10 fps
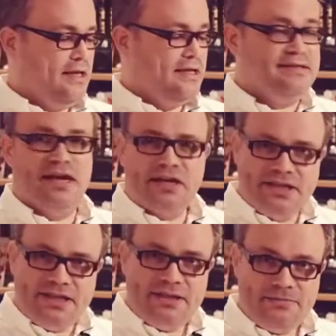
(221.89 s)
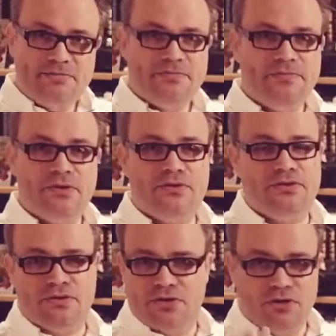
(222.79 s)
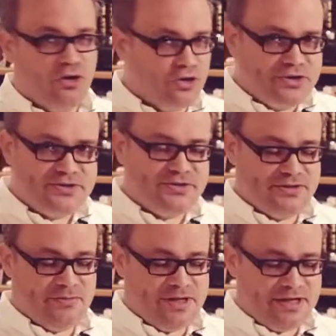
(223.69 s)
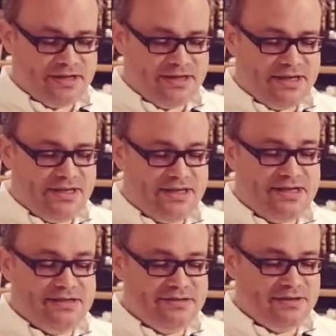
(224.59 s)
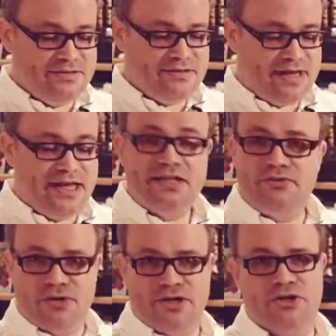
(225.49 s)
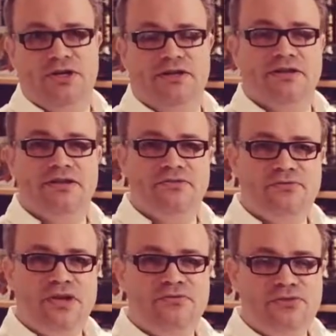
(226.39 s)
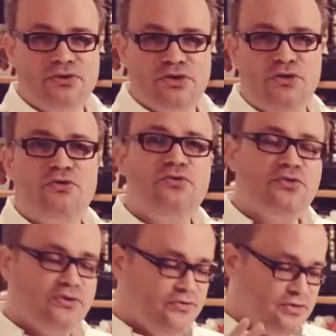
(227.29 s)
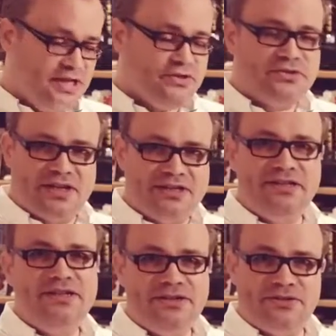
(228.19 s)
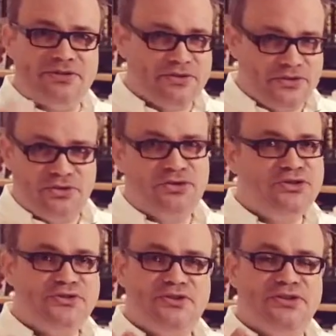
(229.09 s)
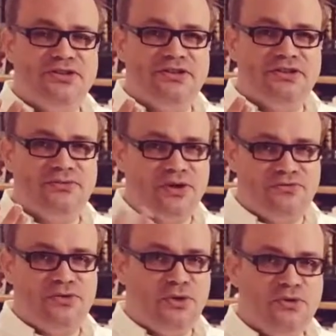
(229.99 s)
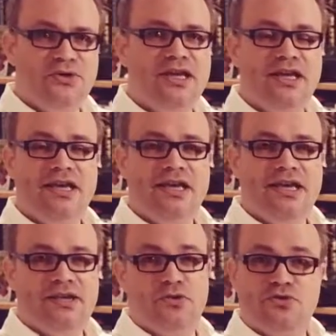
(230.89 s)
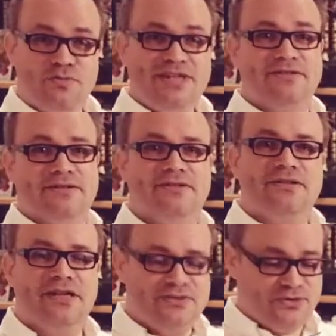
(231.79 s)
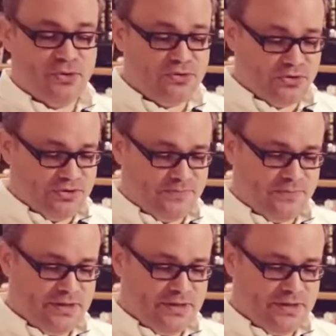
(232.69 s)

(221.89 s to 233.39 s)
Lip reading: A donkey or a horse or something like that is antifragile. If you take your donkey or your horse on a rough road, it grows muscles, it gets stronger.